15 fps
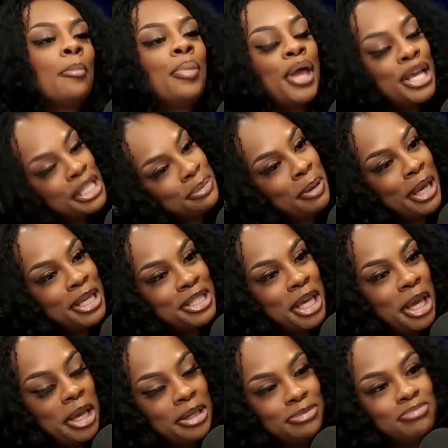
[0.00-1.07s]
Peace,
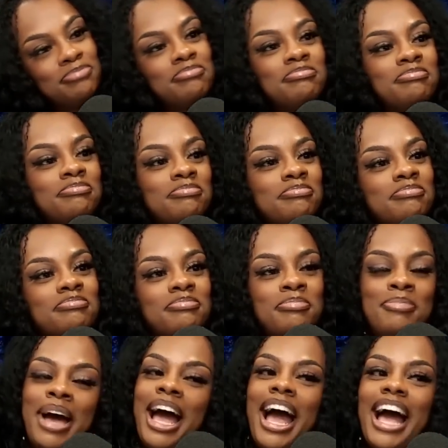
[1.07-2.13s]
BT. See you tomorrow.
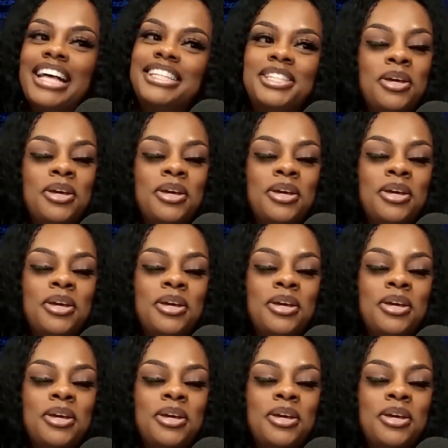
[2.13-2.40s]
Bye.